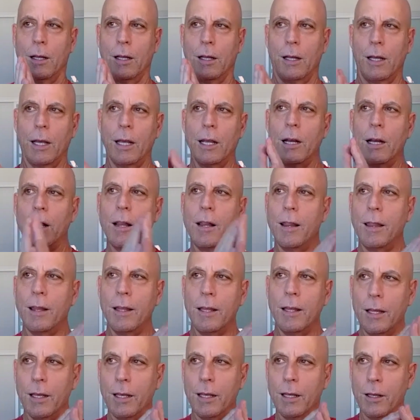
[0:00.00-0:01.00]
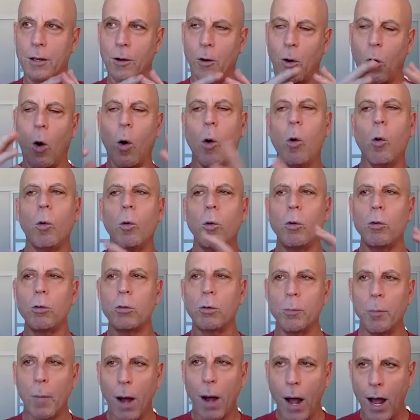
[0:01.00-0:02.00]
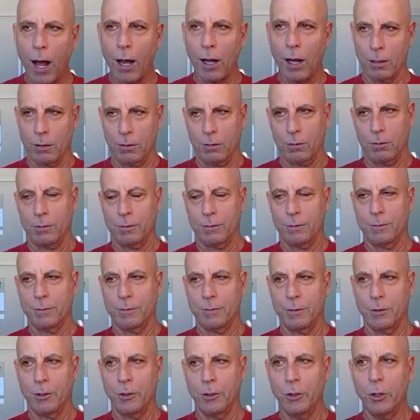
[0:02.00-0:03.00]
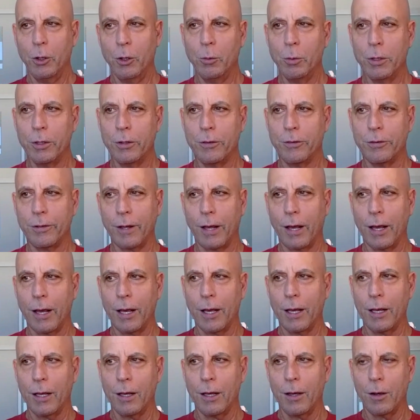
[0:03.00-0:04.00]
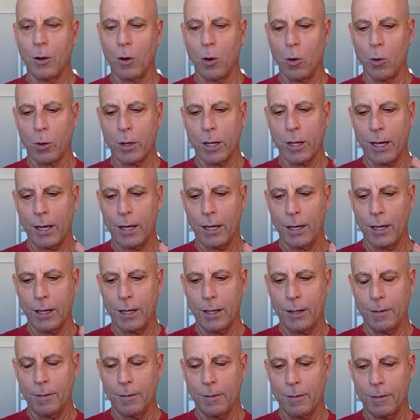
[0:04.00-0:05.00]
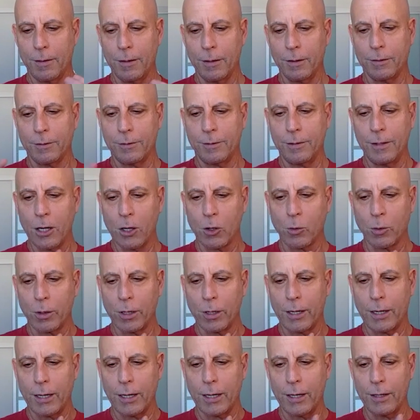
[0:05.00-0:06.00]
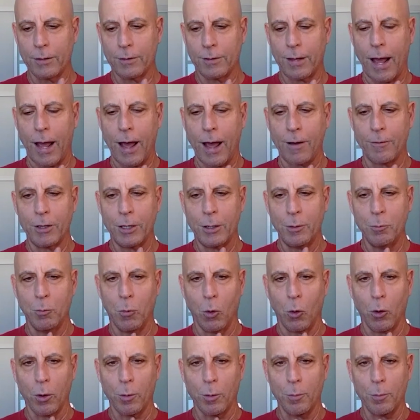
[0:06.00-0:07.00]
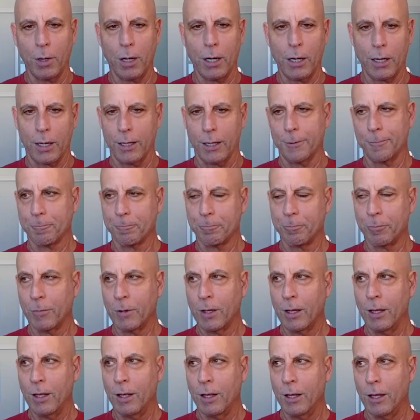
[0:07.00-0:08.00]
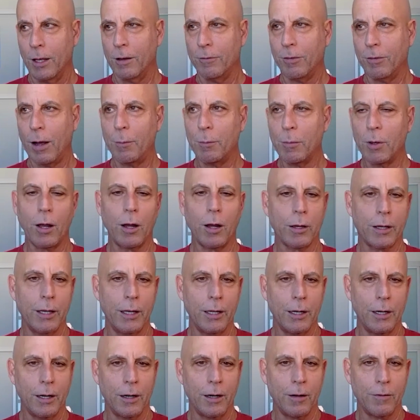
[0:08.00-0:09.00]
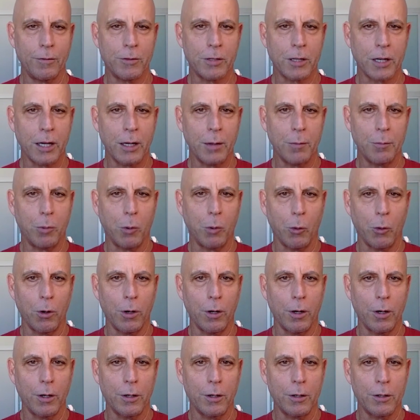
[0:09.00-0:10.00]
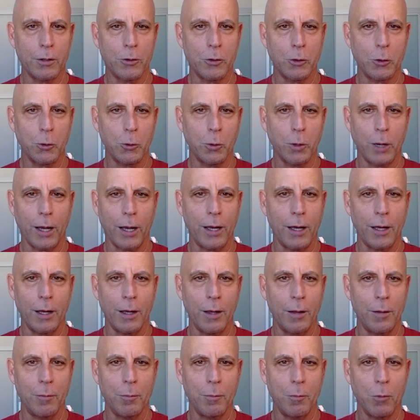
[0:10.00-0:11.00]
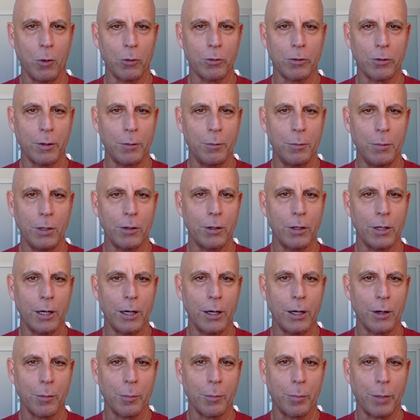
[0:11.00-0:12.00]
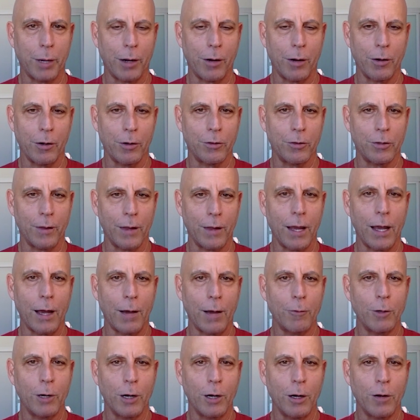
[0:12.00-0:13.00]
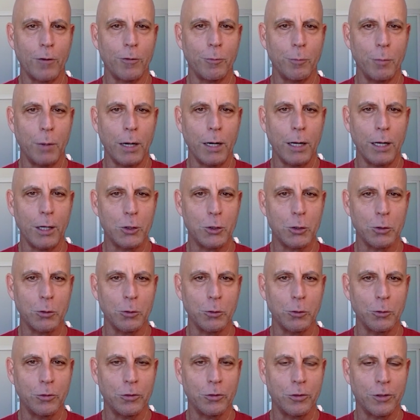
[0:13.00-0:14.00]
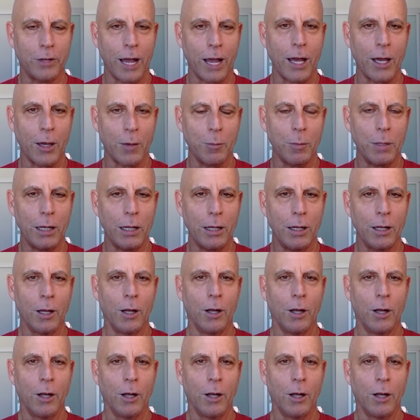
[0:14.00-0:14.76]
In the old model, you would say, okay, the secret is having more money. If I'm lucky enough to get born to a multimillionaire parents and they have enough money to stake me